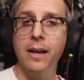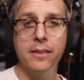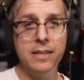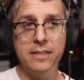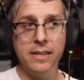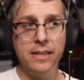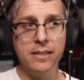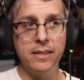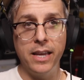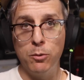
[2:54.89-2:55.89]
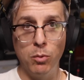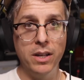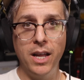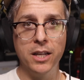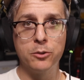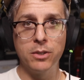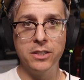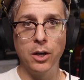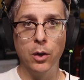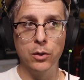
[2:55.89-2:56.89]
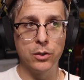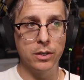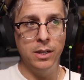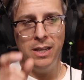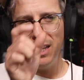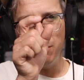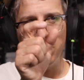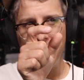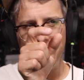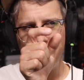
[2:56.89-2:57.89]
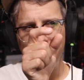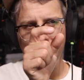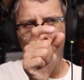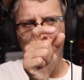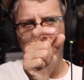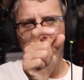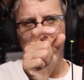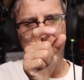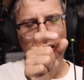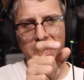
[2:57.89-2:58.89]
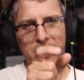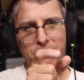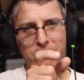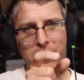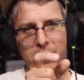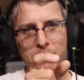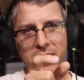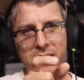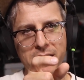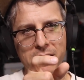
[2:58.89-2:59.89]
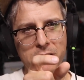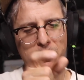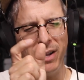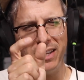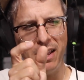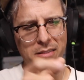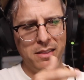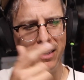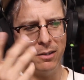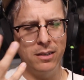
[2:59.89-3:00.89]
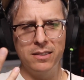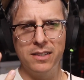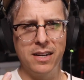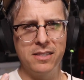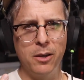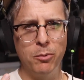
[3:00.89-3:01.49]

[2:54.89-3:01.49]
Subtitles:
This is a $100 medium diaphragm condenser mic, I think. Did I say